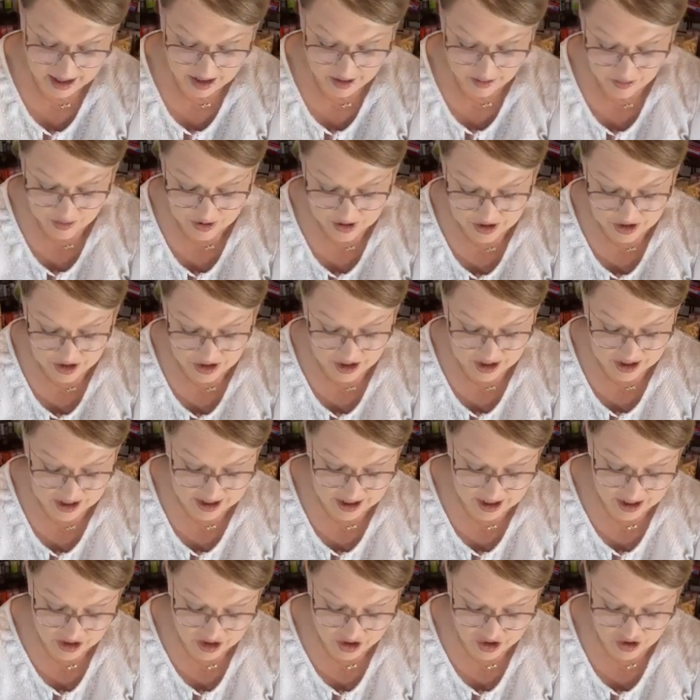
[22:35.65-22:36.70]
it was
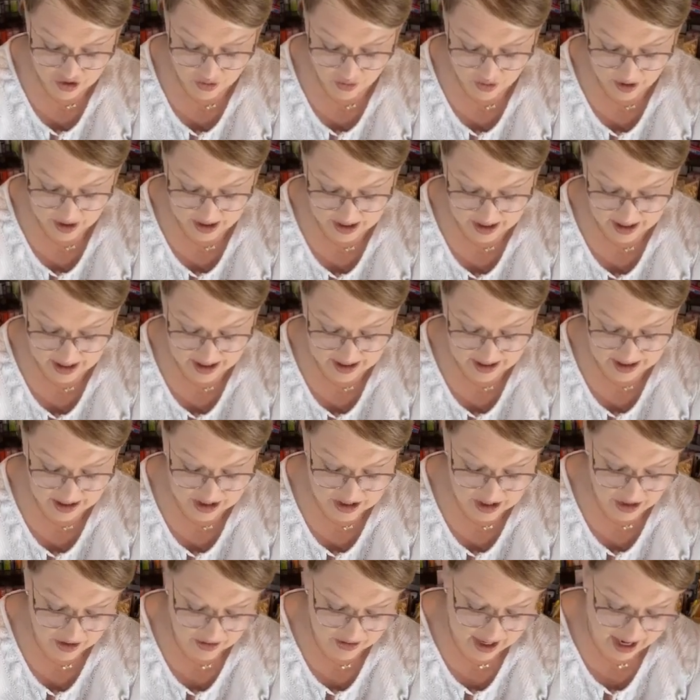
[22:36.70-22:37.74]
just such a joy to get to
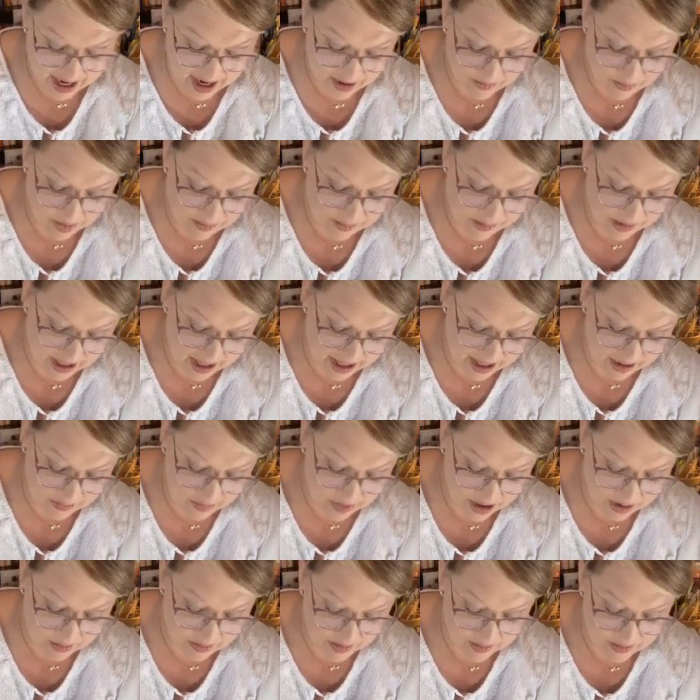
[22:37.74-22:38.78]
do that. We
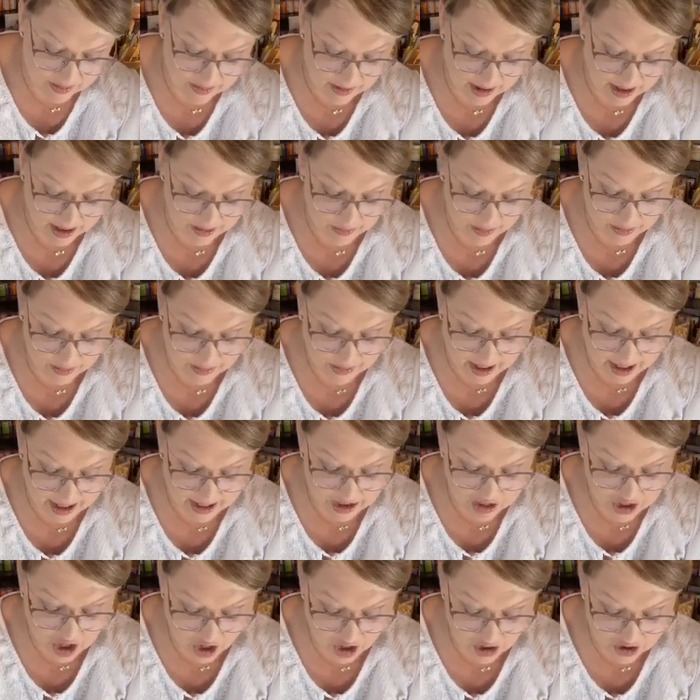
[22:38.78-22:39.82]
played, what did we play? We
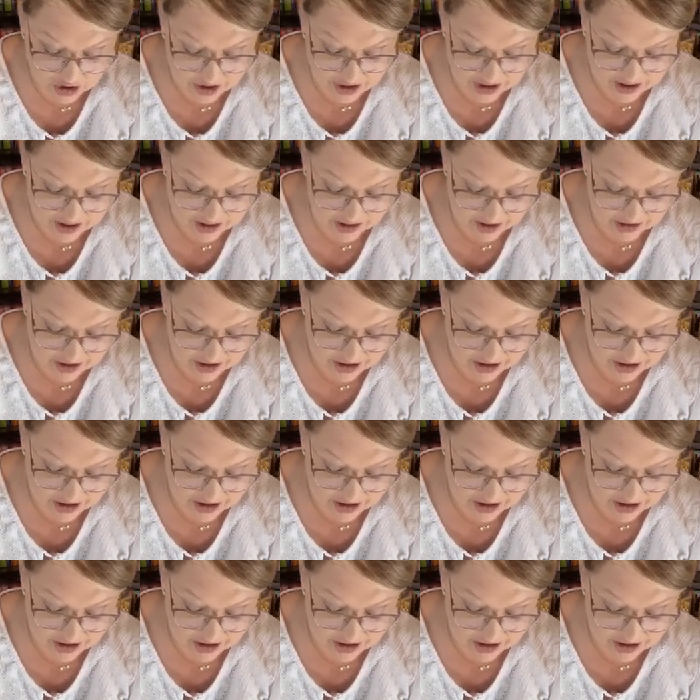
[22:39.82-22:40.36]
played Nerds.